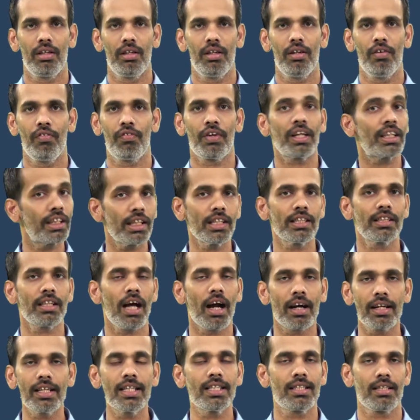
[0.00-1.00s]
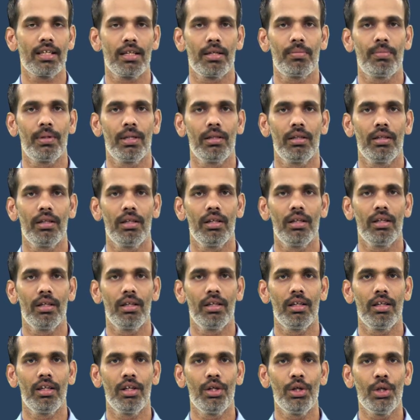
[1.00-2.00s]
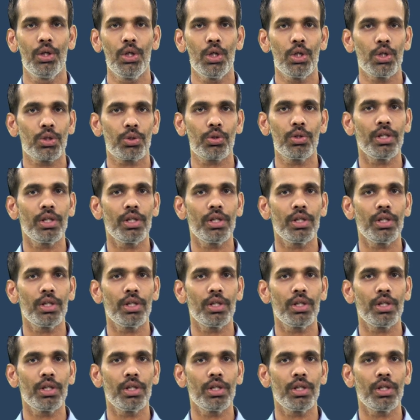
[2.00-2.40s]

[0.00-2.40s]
friction is undesirable. So,